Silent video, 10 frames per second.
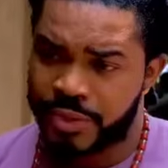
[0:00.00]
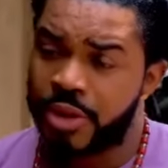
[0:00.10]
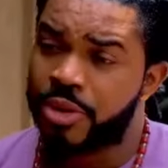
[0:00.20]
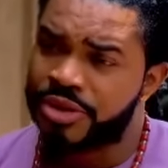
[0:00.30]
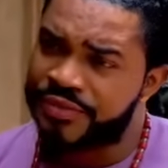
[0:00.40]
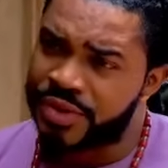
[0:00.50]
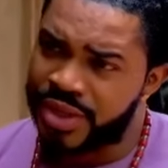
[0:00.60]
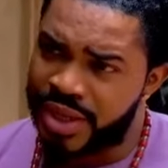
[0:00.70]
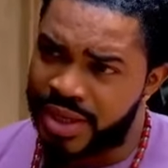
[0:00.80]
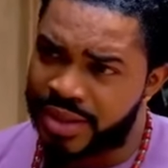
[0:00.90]
But if you
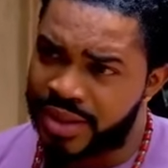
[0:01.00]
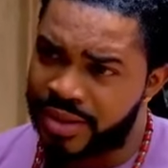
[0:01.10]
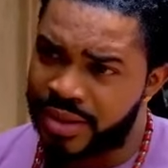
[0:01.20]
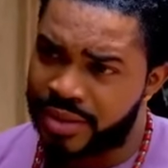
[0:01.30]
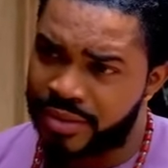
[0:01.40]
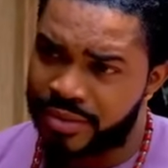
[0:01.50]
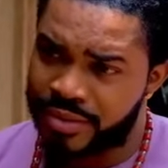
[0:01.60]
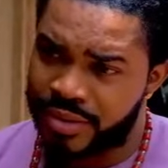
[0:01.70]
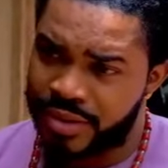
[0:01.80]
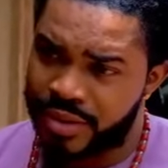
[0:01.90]
need anything,
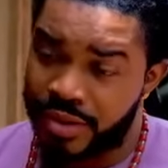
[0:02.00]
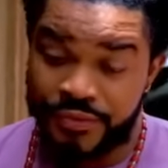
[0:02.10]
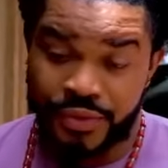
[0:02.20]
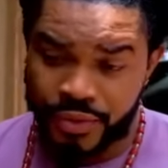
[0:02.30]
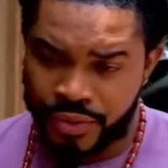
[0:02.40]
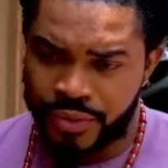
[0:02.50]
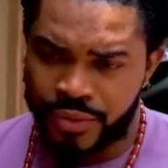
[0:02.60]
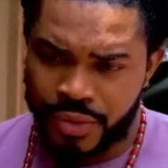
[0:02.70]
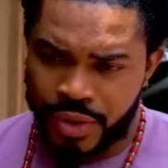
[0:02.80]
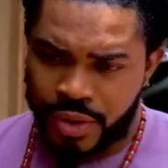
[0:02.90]
if you
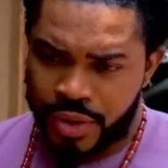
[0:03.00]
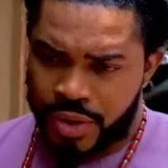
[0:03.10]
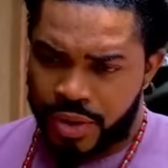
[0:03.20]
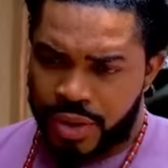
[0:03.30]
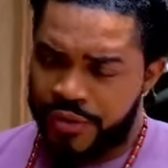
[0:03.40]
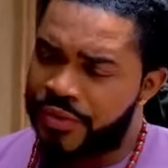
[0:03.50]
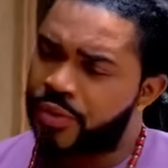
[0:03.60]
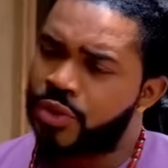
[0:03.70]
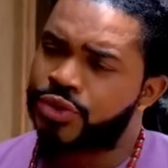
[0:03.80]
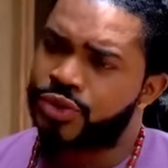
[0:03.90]

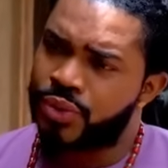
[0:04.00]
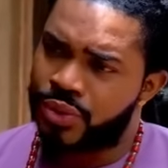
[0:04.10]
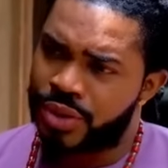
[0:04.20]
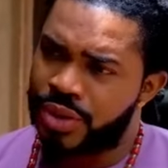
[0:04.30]
want to talk,